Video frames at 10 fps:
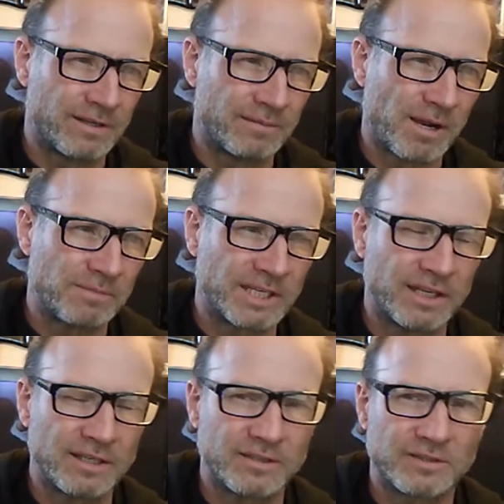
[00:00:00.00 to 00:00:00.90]

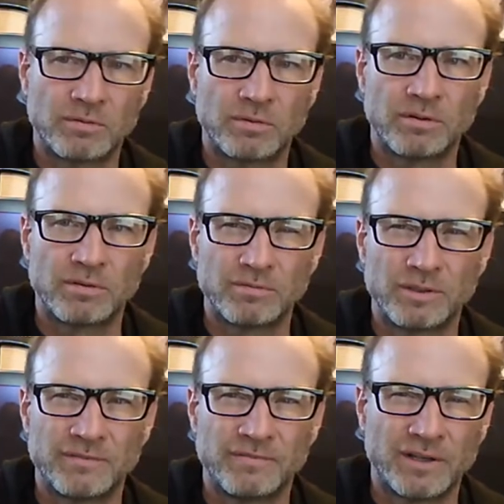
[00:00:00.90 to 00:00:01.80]
biomechanics, or
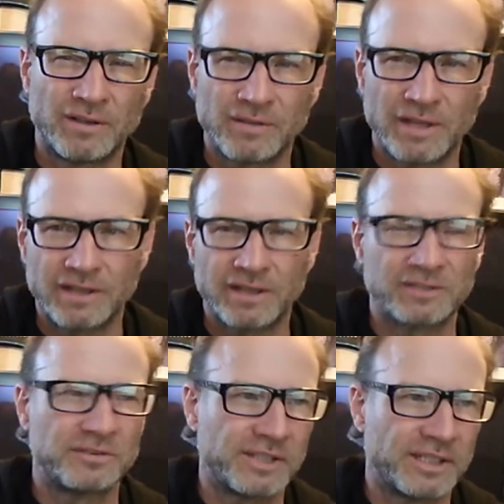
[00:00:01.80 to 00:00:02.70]
really
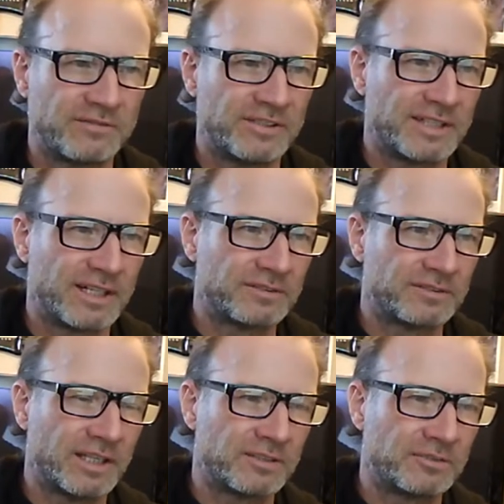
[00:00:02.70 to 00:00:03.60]
exercise
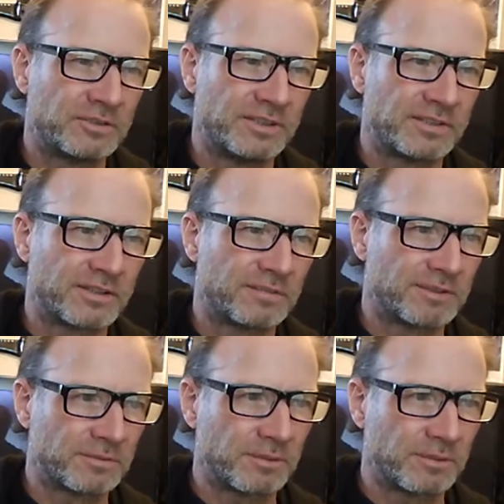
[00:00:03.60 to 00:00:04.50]
physiology, energy systems
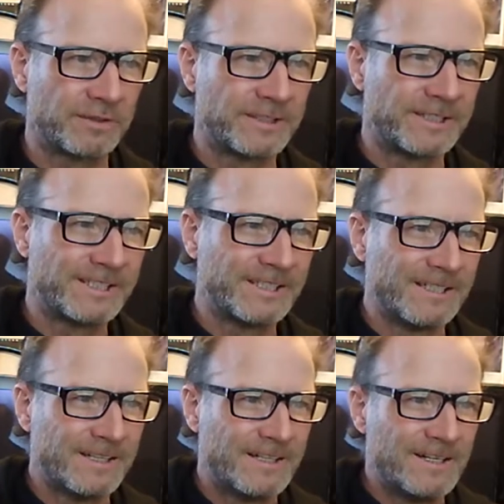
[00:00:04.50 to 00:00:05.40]
as well.
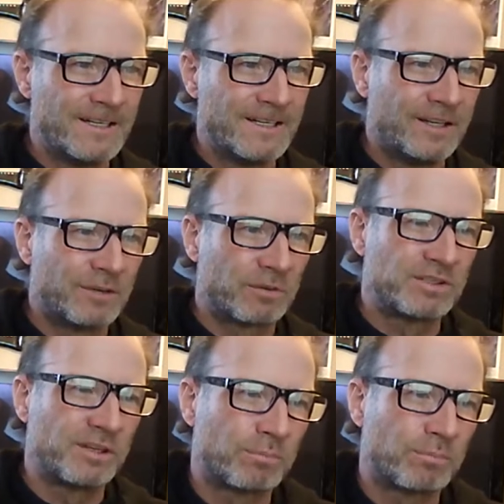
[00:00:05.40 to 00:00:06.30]
What is
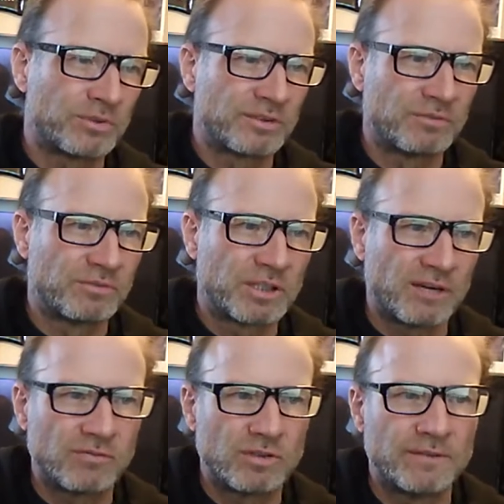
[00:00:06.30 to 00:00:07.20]
the importance of
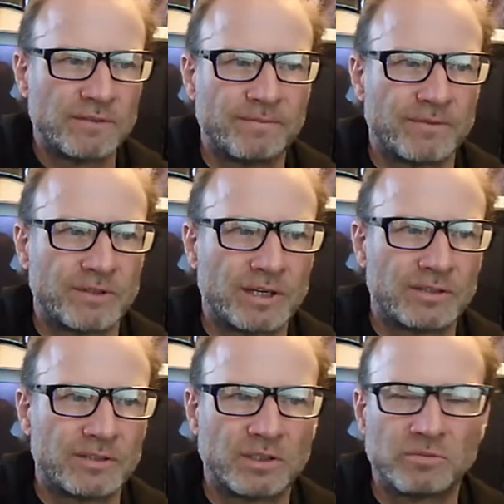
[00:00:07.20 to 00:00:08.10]
recovery
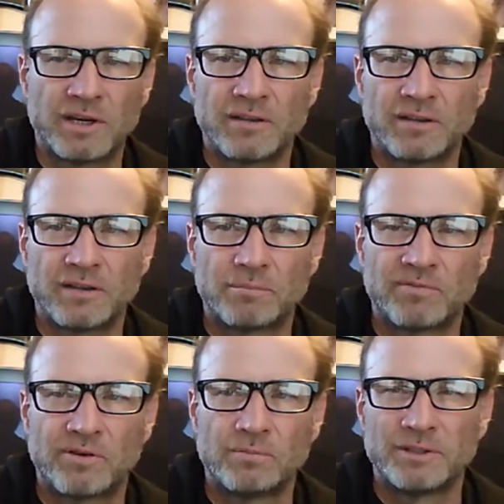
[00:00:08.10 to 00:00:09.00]
to triathlon
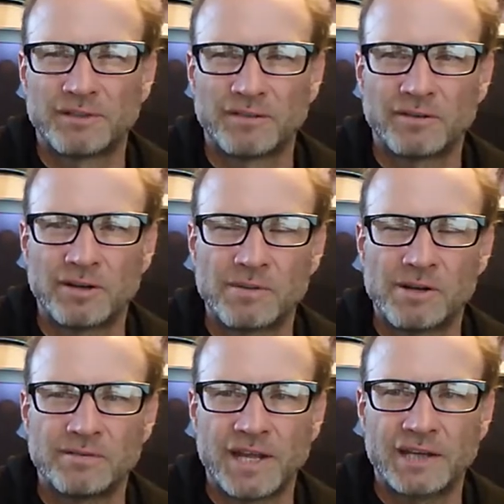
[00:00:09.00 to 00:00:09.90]
performance? I thought
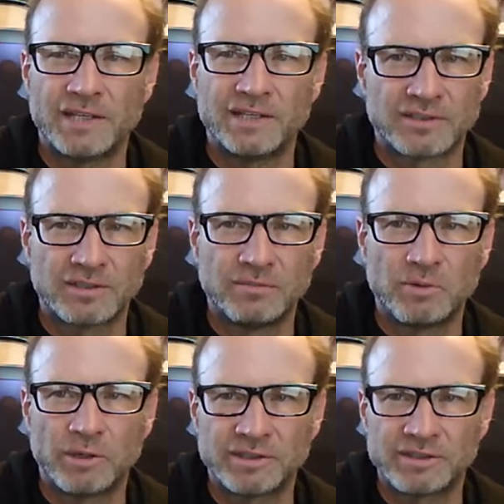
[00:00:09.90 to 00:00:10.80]
about adding a sleep
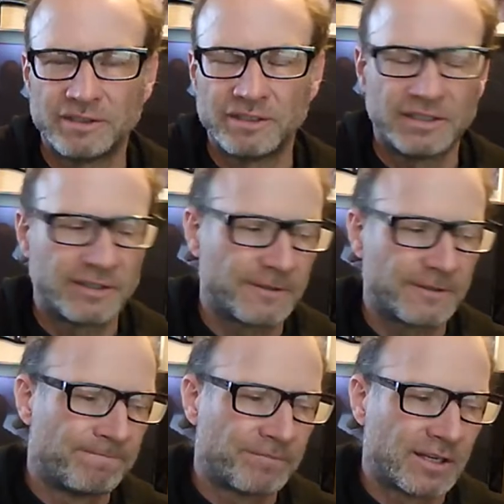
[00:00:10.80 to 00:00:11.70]
question in here.
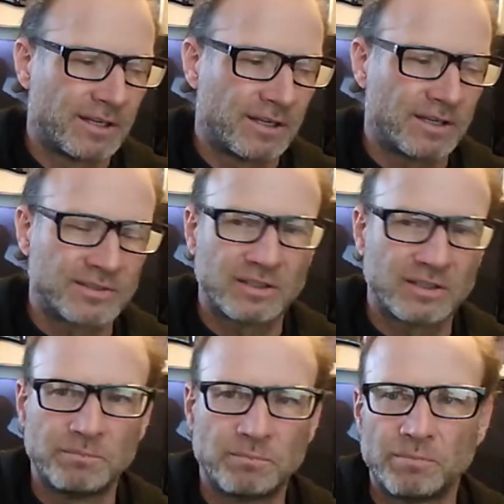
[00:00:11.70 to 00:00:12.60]

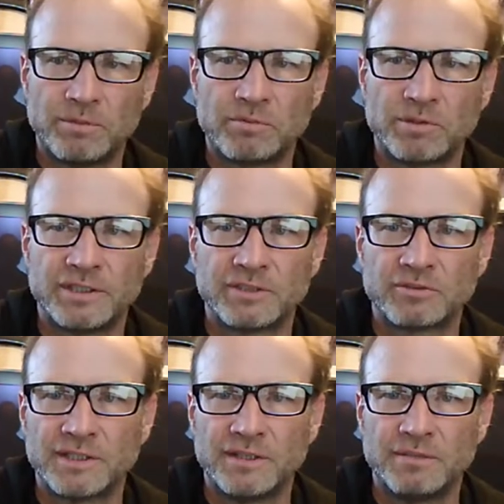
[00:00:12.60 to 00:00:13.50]
Sleep would be really
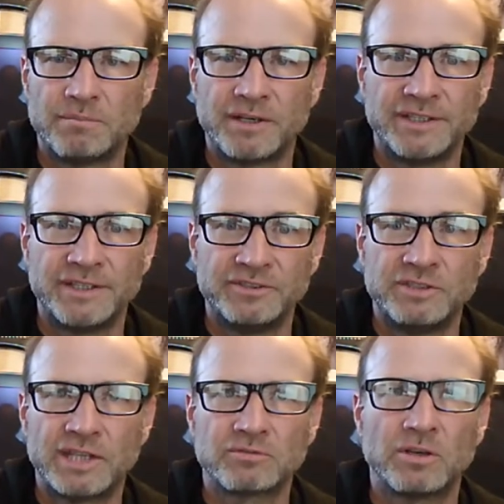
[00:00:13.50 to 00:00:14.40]
interesting, but in
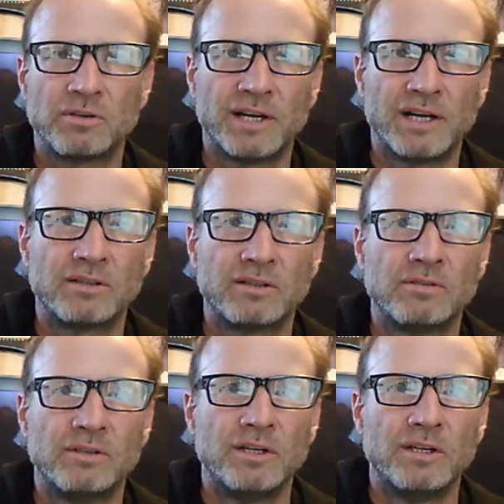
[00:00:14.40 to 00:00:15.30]
general, how